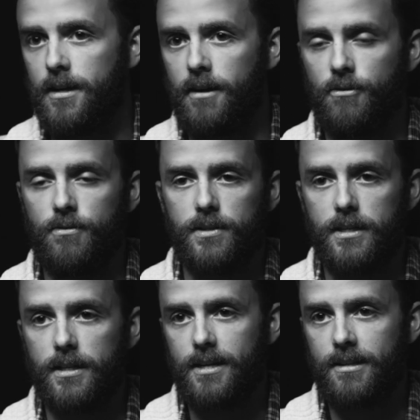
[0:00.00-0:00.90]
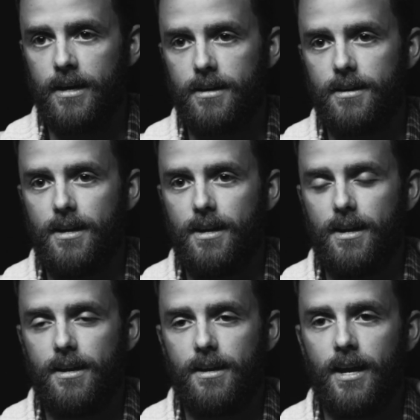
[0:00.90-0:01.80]
Everyone really liked that.
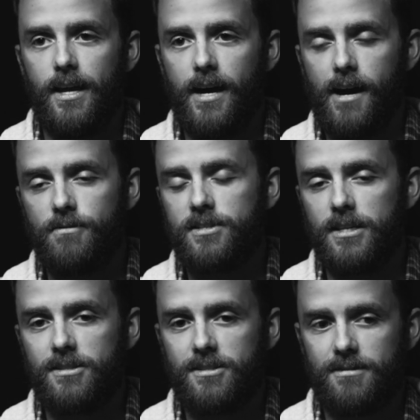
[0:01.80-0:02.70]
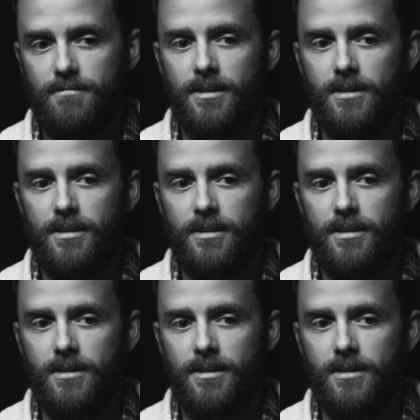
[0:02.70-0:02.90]
And I've since,